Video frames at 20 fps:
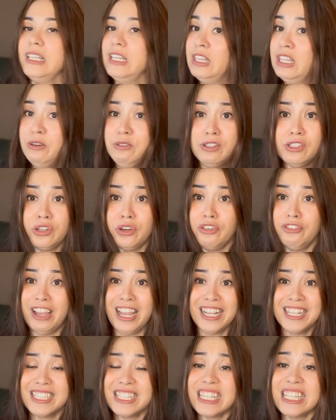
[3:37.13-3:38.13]
There was no
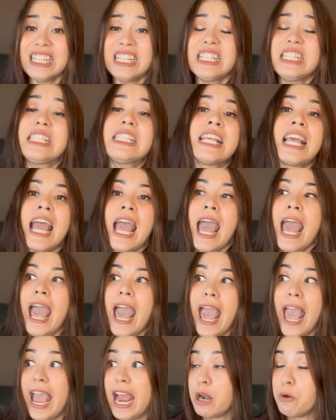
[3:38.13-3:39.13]
vaccines
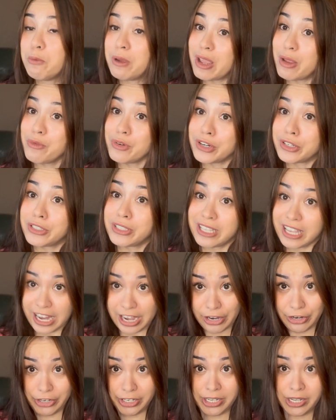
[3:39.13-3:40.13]
and we were
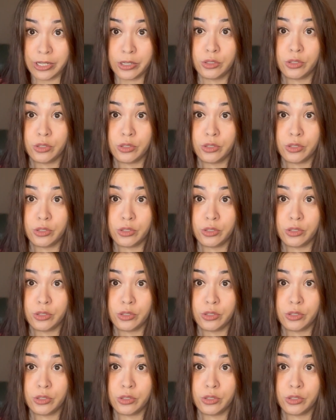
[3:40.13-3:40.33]
scared.